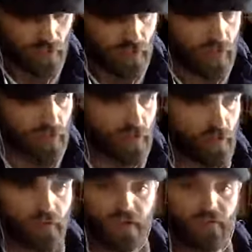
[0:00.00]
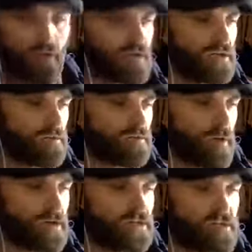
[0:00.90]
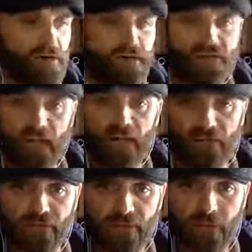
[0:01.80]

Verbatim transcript: then you're only affording rights to yourself.